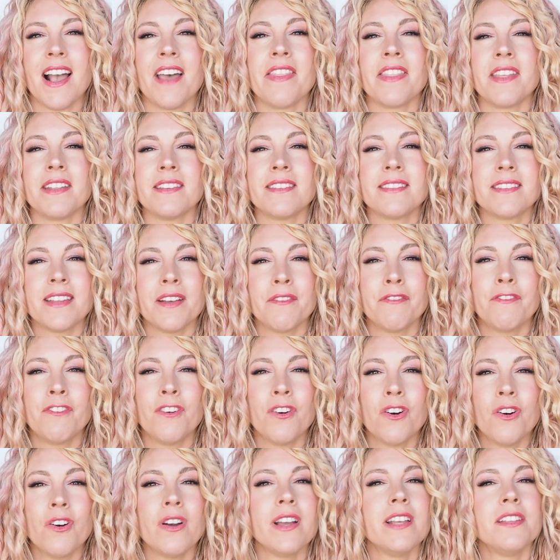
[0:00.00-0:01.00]
And then step
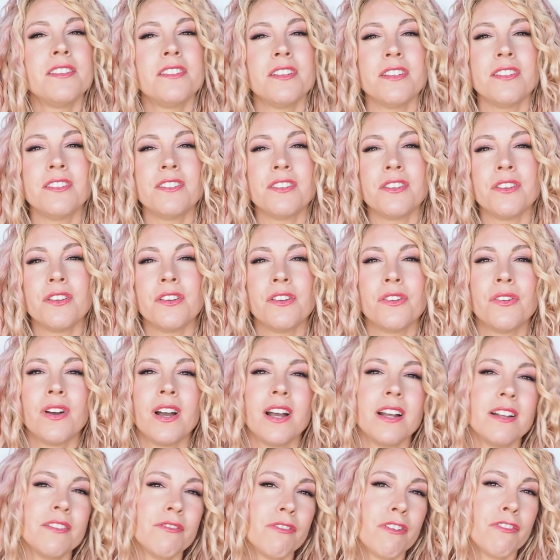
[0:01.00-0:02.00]
four is just to
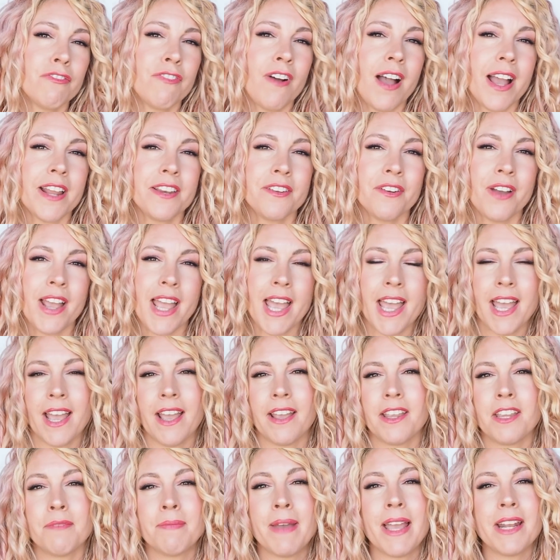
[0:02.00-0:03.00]
refine your
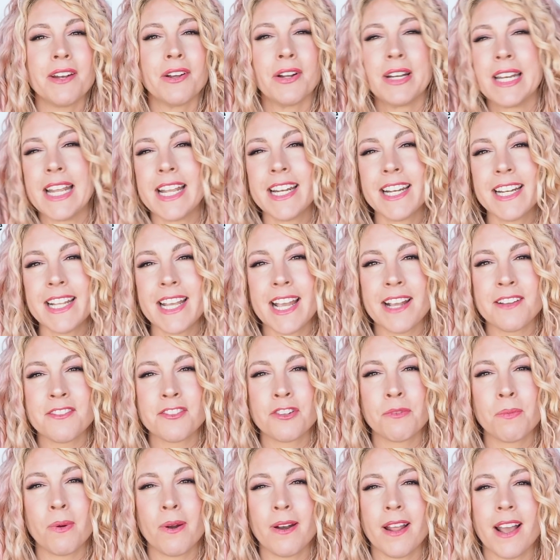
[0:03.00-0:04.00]
hair. You may not need any
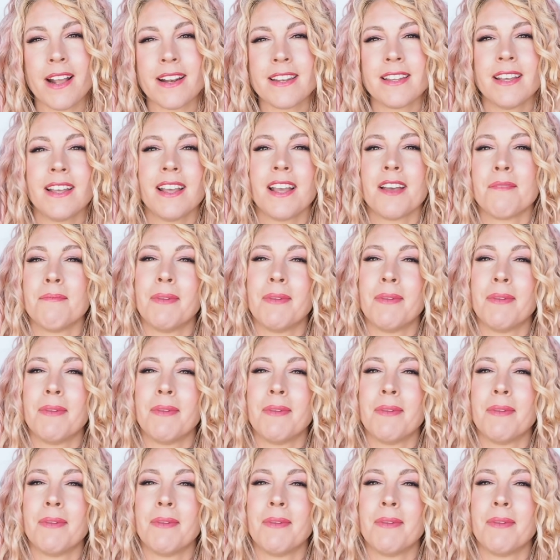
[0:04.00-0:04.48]
extra product.